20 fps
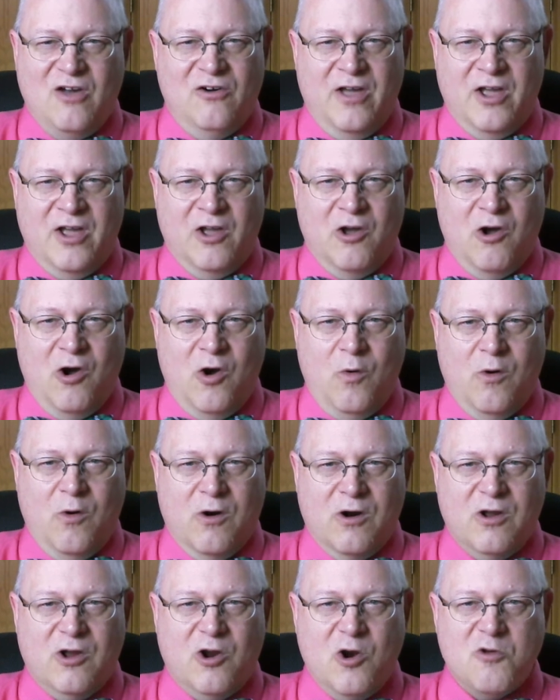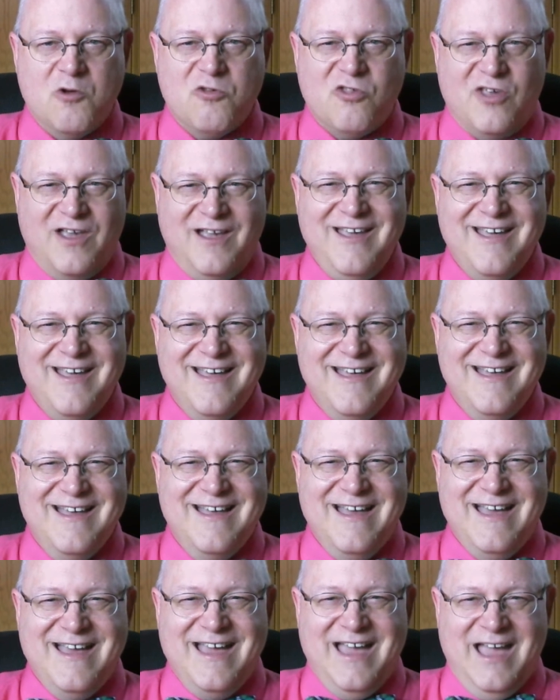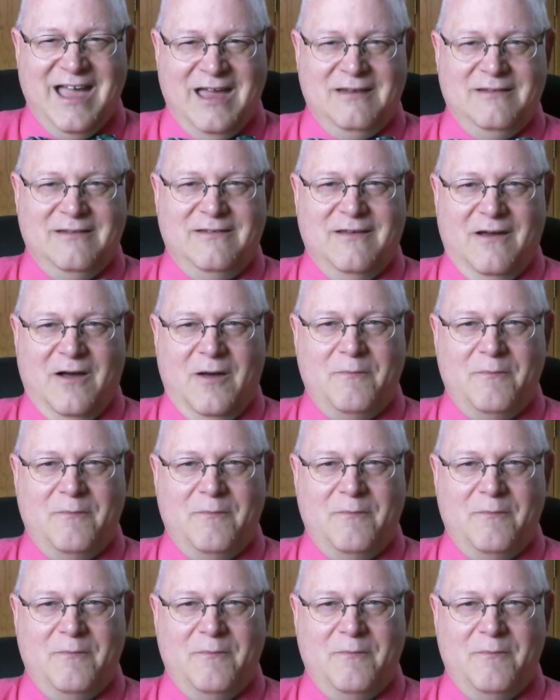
lingo or cursing, and